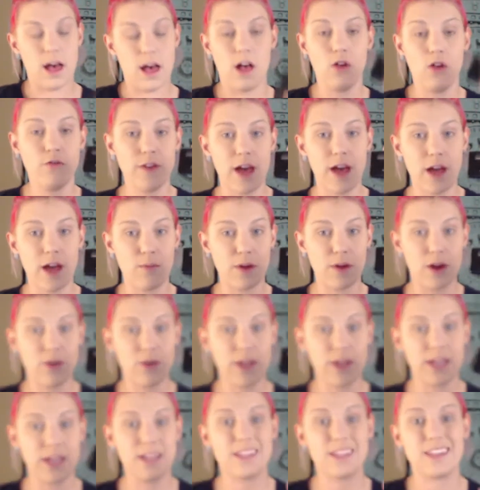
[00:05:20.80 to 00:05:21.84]
e.l.f. eyebrow
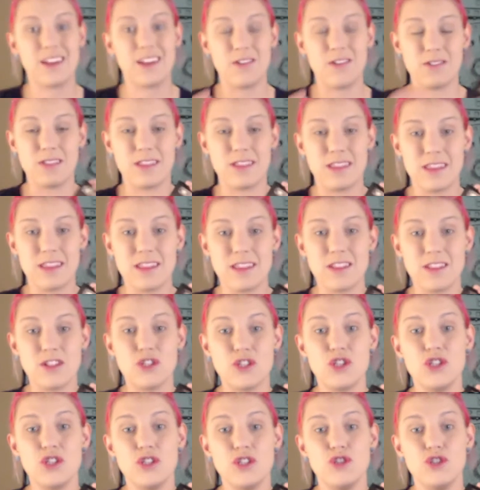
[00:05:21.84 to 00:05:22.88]
kit. Now,
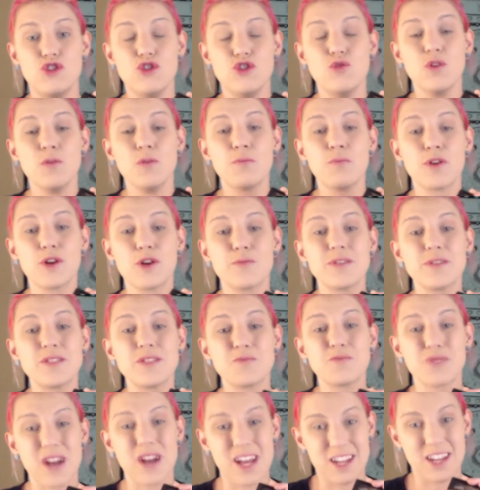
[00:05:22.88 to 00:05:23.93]
dual purpose
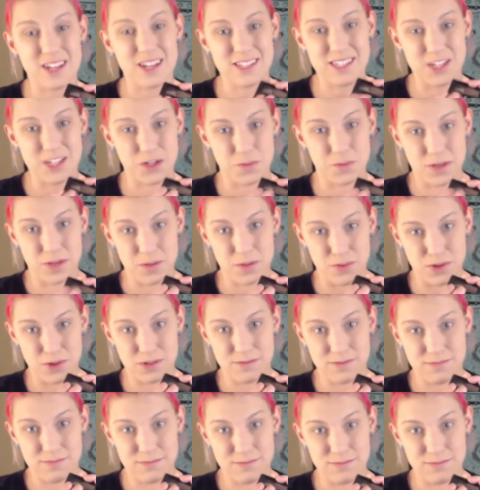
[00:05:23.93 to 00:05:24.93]
products here, people.